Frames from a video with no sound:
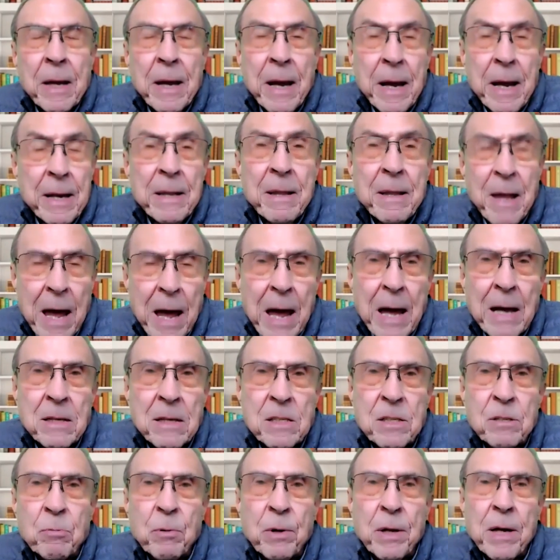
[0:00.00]
In
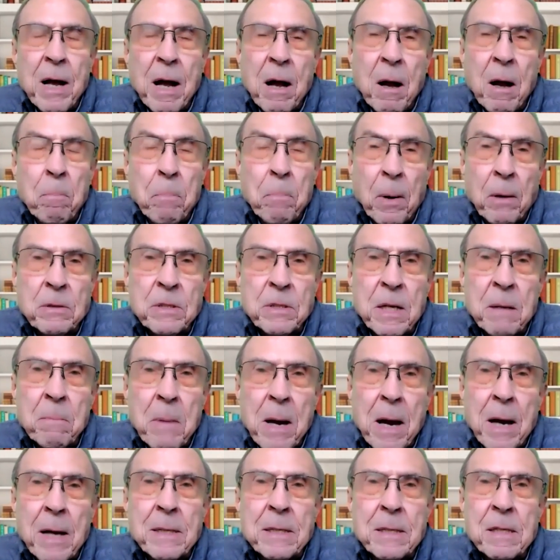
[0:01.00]
that, we are body,
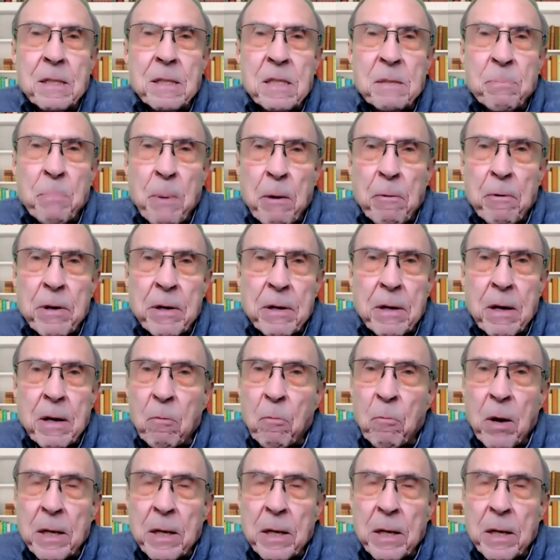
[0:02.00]
mind, and spirit. And